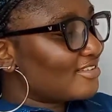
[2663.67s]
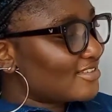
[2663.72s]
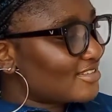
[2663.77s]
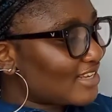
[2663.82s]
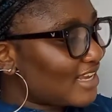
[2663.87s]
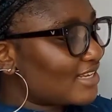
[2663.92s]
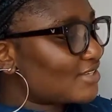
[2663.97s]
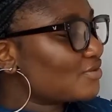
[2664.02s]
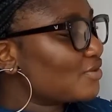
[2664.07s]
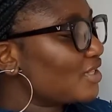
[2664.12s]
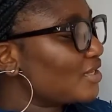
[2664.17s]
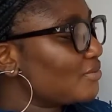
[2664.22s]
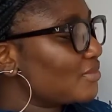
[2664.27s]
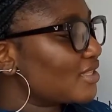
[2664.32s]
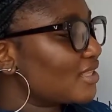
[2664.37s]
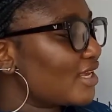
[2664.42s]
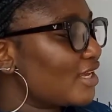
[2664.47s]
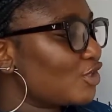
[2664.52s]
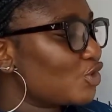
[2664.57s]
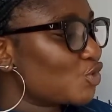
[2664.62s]
Zazu
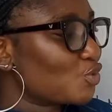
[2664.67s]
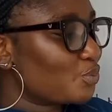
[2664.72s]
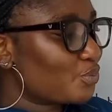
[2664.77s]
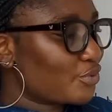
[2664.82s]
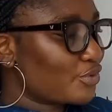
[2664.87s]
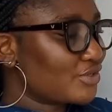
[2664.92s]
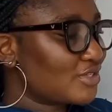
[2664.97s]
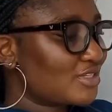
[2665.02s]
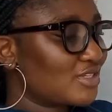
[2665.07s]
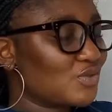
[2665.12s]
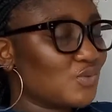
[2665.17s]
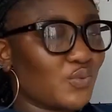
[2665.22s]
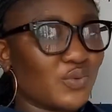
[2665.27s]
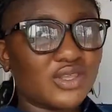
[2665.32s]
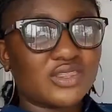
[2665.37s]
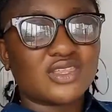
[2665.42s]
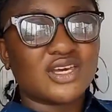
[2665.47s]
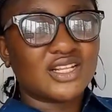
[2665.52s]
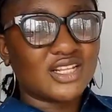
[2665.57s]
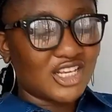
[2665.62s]
Limited should proceed
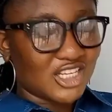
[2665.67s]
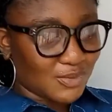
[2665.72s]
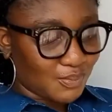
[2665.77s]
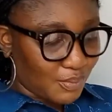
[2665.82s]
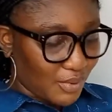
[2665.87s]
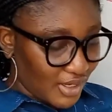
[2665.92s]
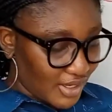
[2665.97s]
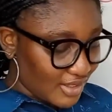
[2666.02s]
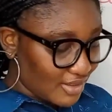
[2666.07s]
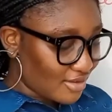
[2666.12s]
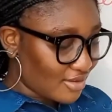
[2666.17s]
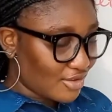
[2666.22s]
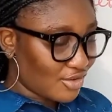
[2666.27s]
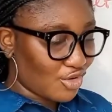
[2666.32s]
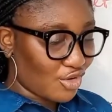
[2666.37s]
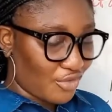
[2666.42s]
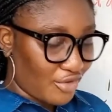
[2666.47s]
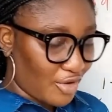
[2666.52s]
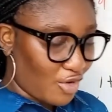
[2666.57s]
with, and explain your